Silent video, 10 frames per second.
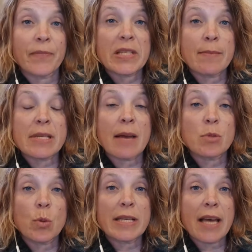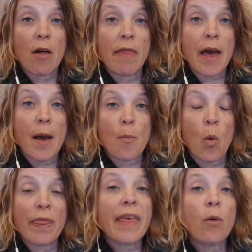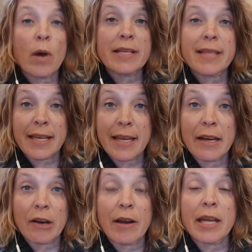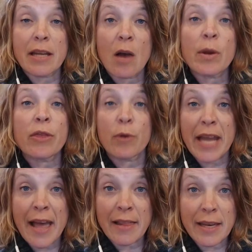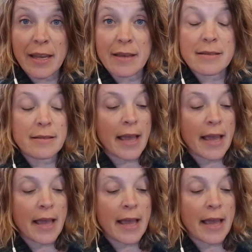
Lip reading: Sometimes we tell them what they want to hear and not what the reality is.